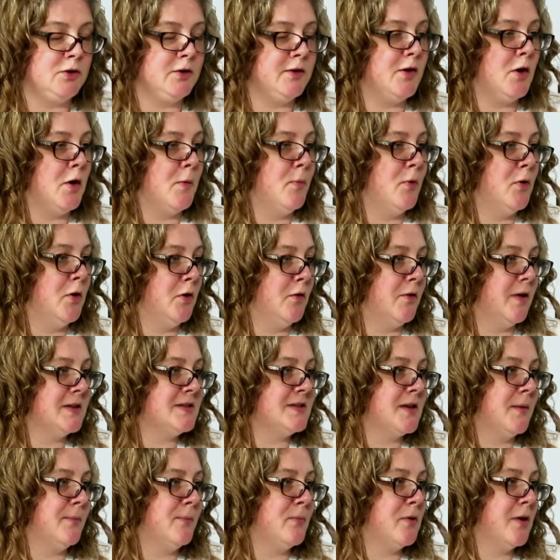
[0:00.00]
or show your
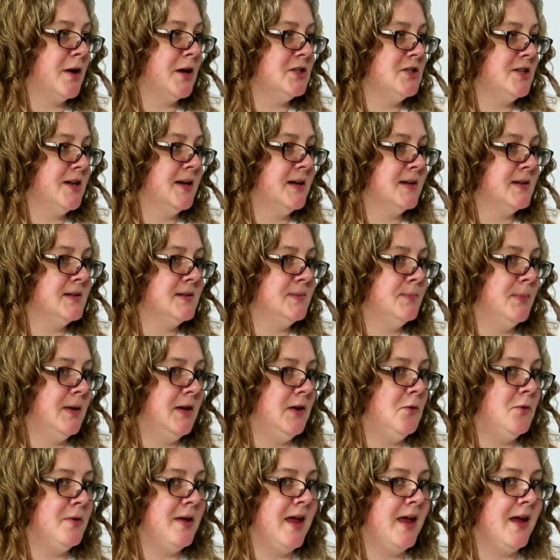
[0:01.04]
progress on projects,
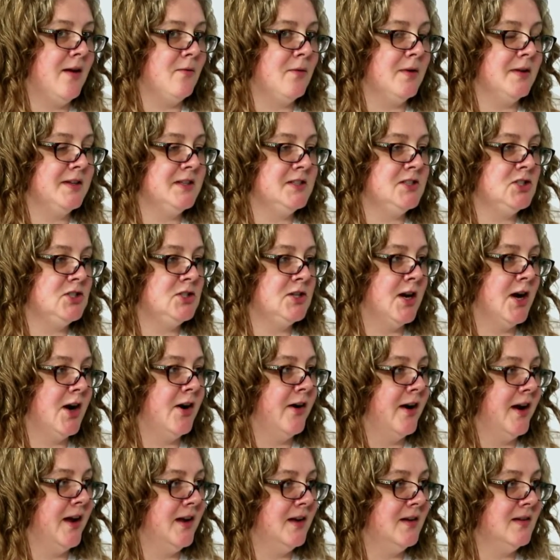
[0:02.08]
mm-hmm. but you can't really
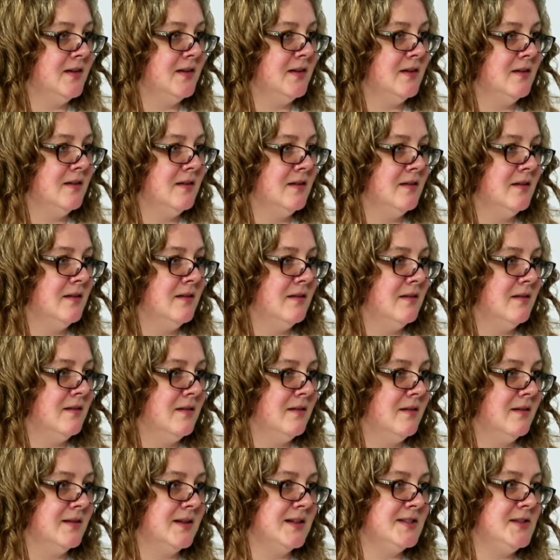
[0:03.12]
share it. Yeah.
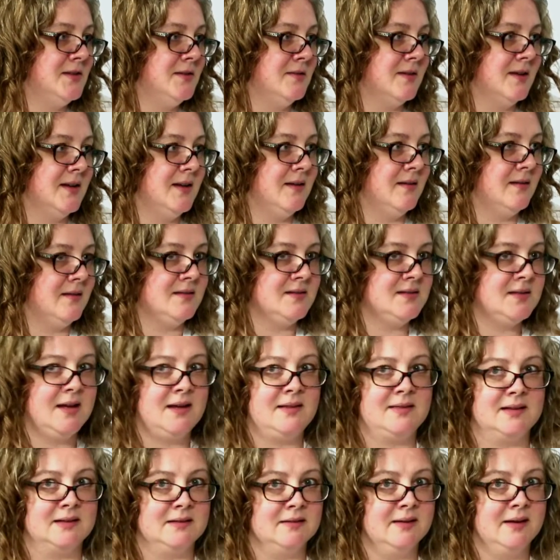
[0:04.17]
Mm-hmm. Unless you like
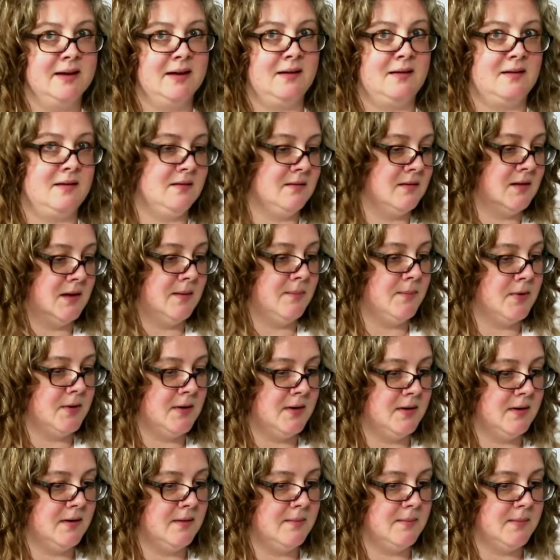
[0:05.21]
yeah. take the link and
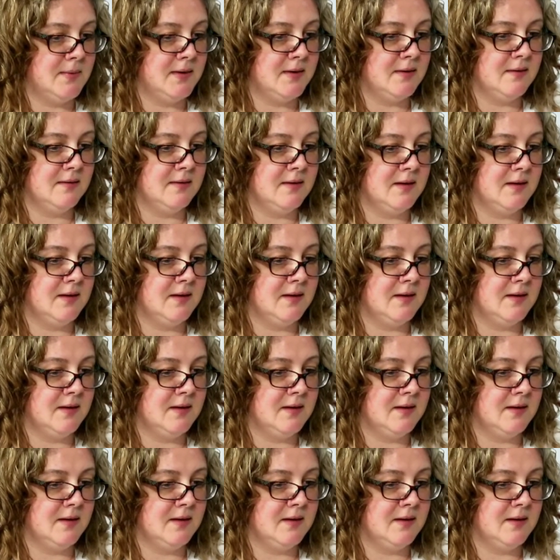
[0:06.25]
like put it in.